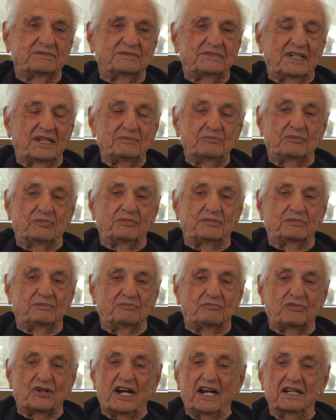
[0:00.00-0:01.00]
I
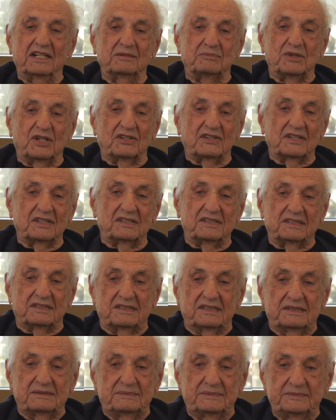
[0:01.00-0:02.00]
brag about it all
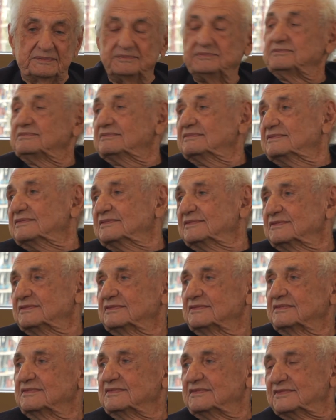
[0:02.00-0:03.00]

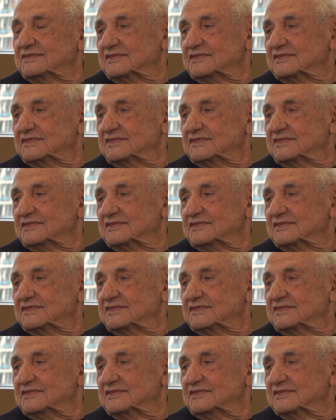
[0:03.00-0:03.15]
the time.